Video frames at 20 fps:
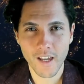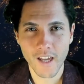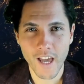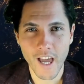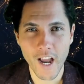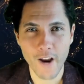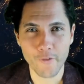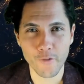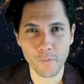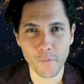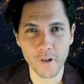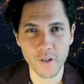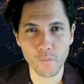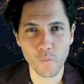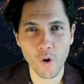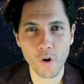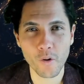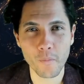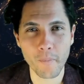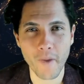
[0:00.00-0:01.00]
Everybody,
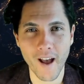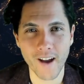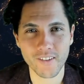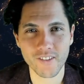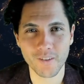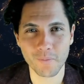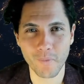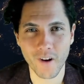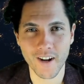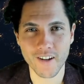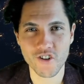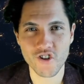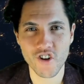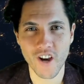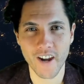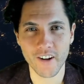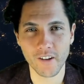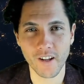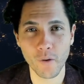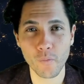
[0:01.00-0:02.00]
welcome back to my
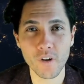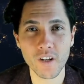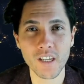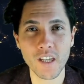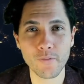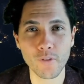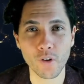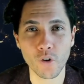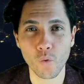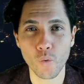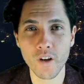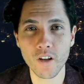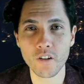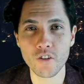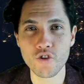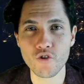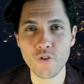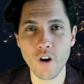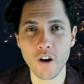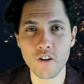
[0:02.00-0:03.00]
channel. I want to give a quick
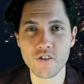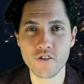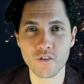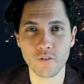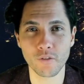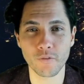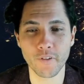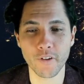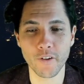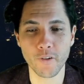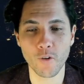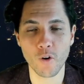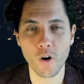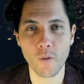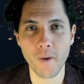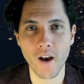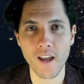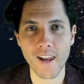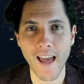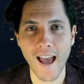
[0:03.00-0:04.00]
instructional video
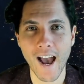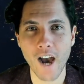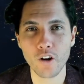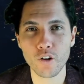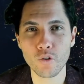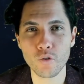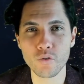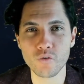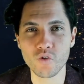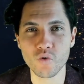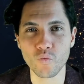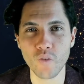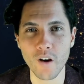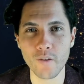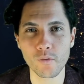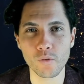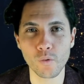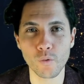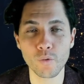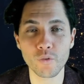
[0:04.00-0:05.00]
about how to use
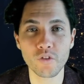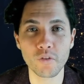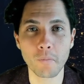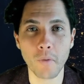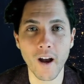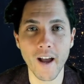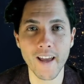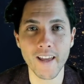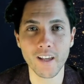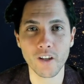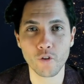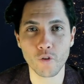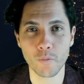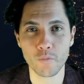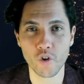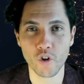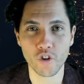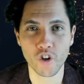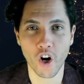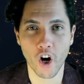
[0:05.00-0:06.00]
Revolut to buy
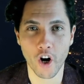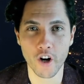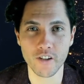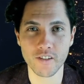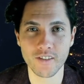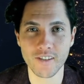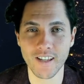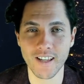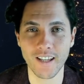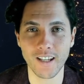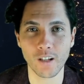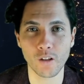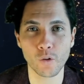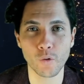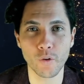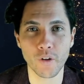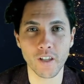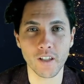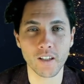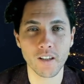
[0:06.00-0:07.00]
cryptocurrency,
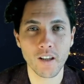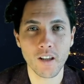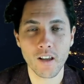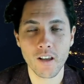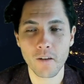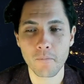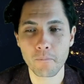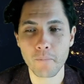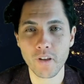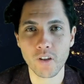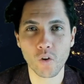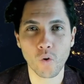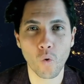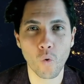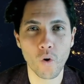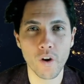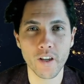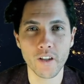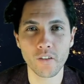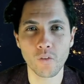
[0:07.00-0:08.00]
including
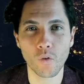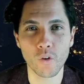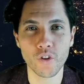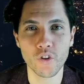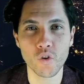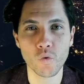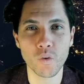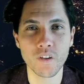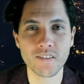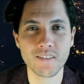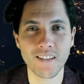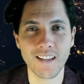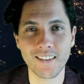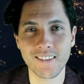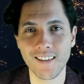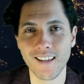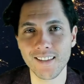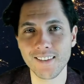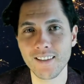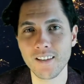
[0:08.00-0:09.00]
Bitcoin or
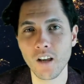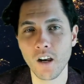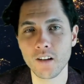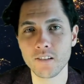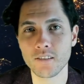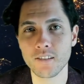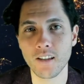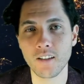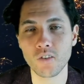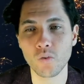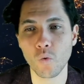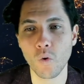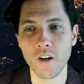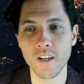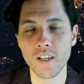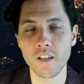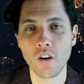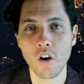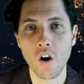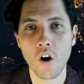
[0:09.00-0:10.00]
USDT
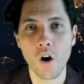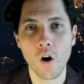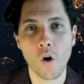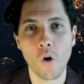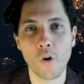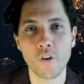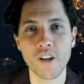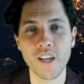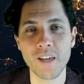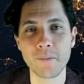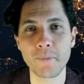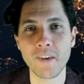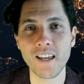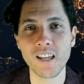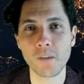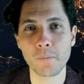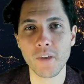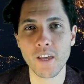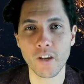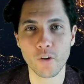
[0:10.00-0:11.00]
TRC20 on a
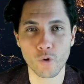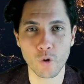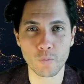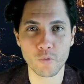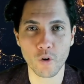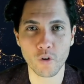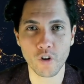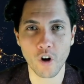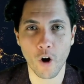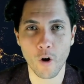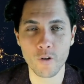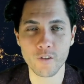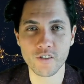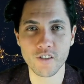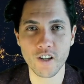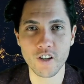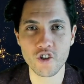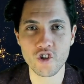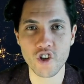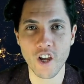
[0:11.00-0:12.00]
P2P
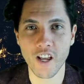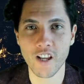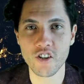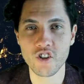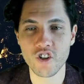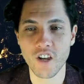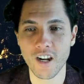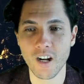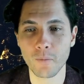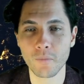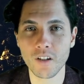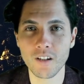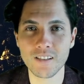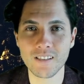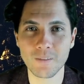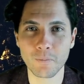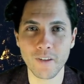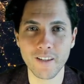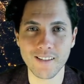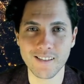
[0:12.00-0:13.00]
cryptocurrency exchange. And I'm going
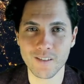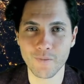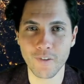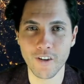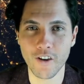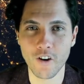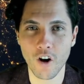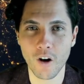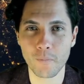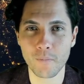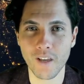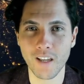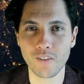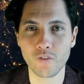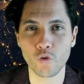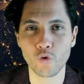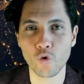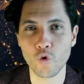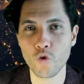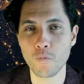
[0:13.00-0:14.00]
to split this video up
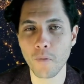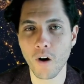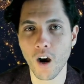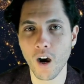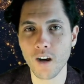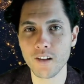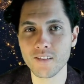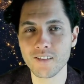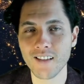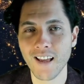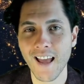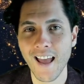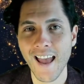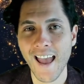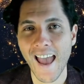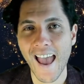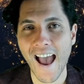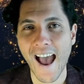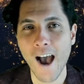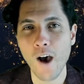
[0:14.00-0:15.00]
into two parts:
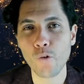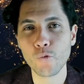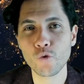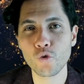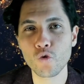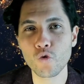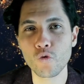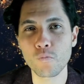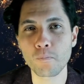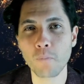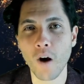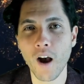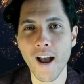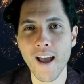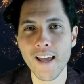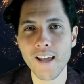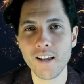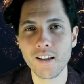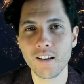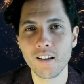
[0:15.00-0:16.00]
how to
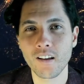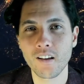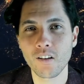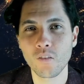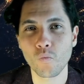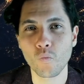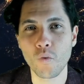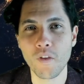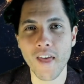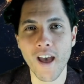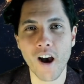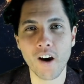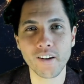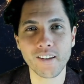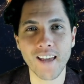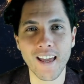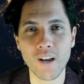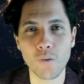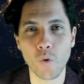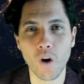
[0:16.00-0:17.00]
buy
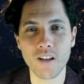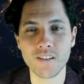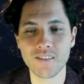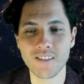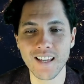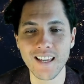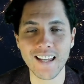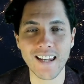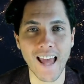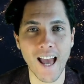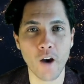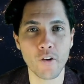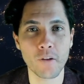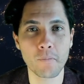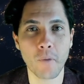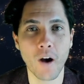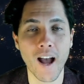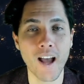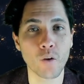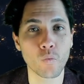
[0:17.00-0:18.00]
without KYC and how to
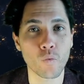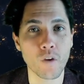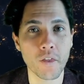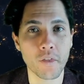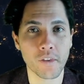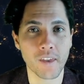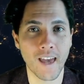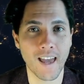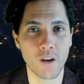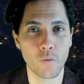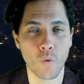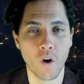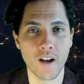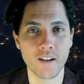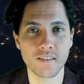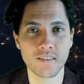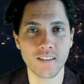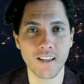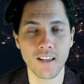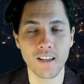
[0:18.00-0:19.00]
buy with
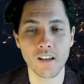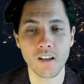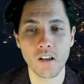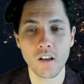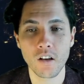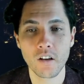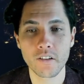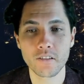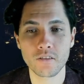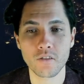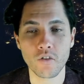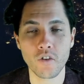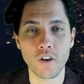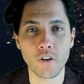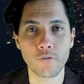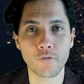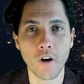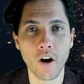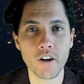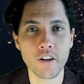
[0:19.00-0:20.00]
KYC. So the
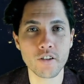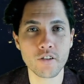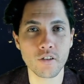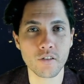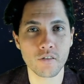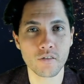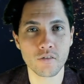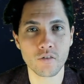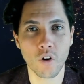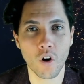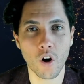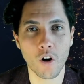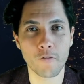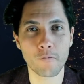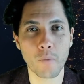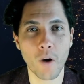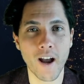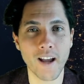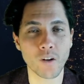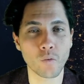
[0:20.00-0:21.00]
advantages
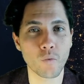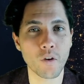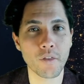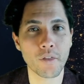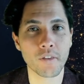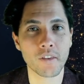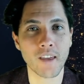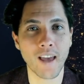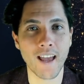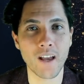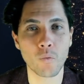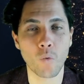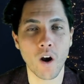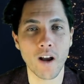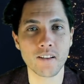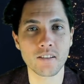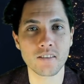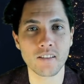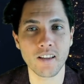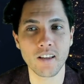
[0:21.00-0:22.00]
of buying with
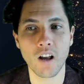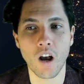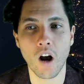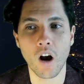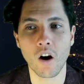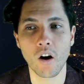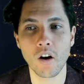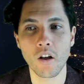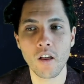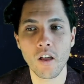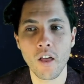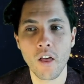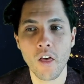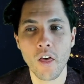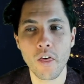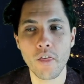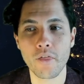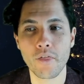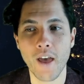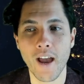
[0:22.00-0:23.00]
KYC are
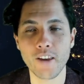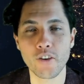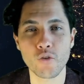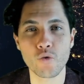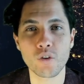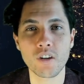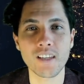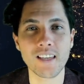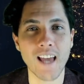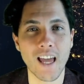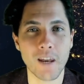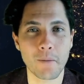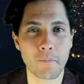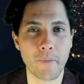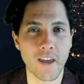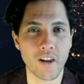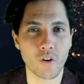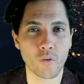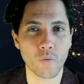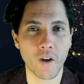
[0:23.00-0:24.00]
that you can get
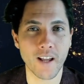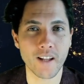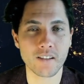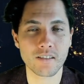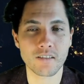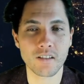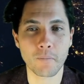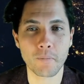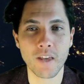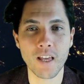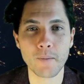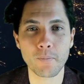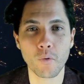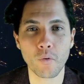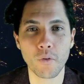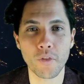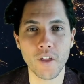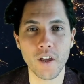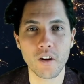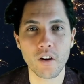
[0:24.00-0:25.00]
better rates. The
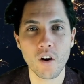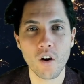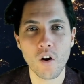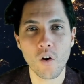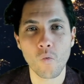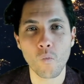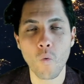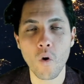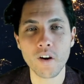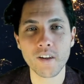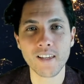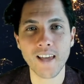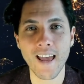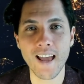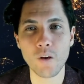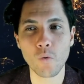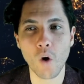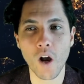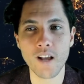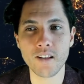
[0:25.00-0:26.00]
people that want
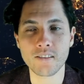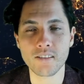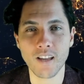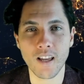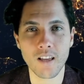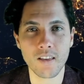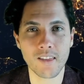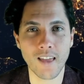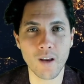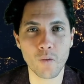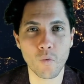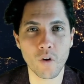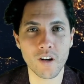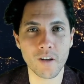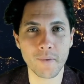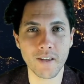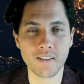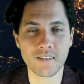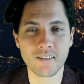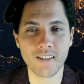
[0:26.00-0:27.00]
KYC, they want
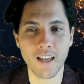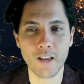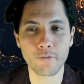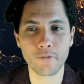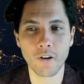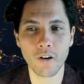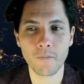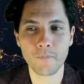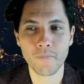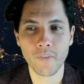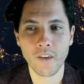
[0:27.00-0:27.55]
to be safer.